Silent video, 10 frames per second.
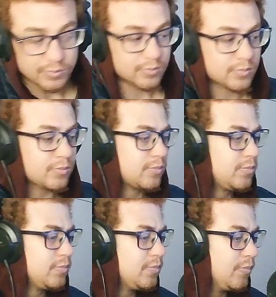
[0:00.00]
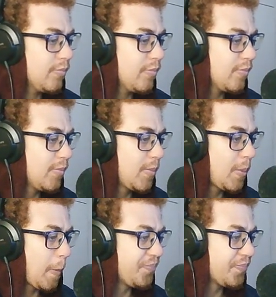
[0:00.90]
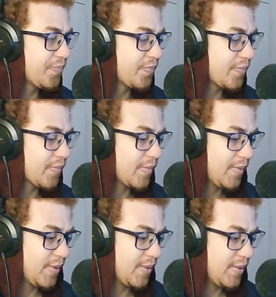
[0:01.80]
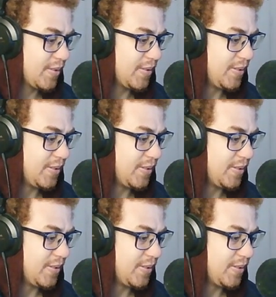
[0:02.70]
No one is speaking in this clip.